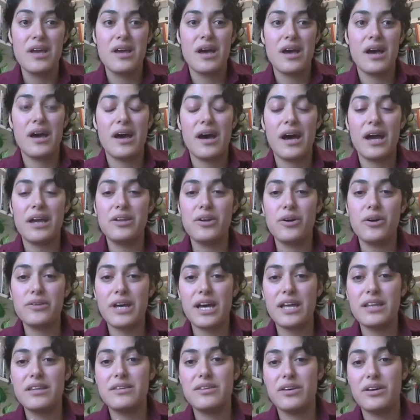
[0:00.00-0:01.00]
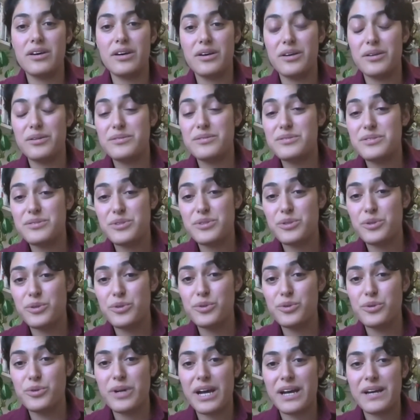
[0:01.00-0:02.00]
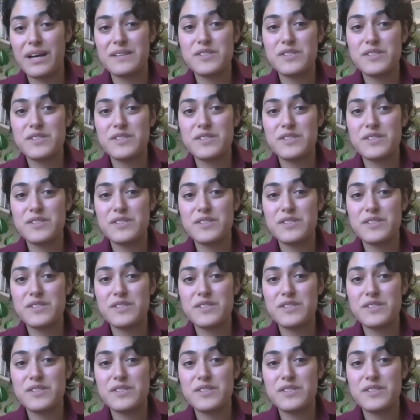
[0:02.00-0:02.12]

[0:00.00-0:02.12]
I know that the two